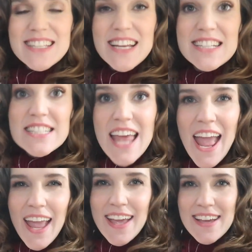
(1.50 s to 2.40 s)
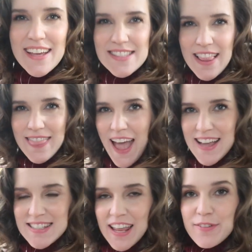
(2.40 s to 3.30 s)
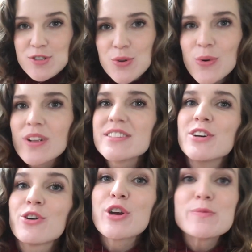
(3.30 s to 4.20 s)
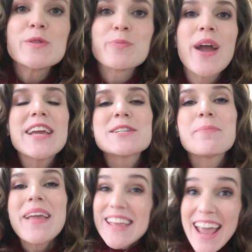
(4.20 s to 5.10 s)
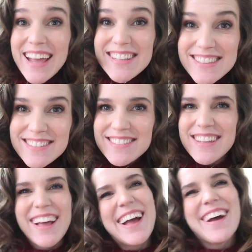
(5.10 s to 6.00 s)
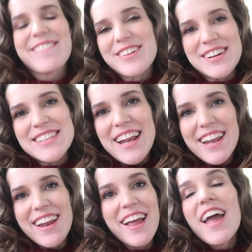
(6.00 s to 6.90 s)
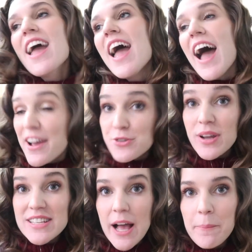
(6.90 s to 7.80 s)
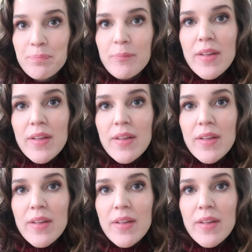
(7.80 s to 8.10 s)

today is the last day of school till Christmas break begins. We're excited, as you can tell.